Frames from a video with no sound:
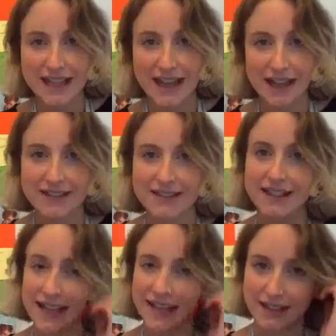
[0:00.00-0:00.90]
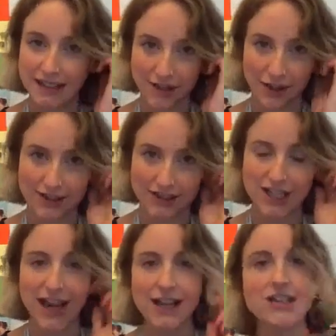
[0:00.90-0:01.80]
as I said, the zones
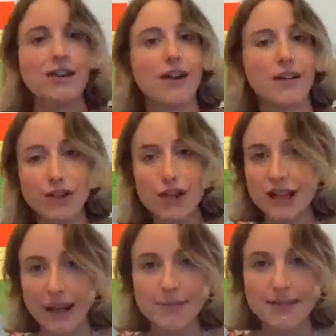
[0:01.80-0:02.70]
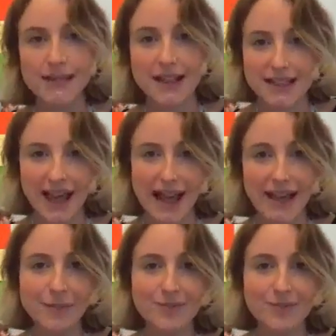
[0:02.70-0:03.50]
change a few times a day.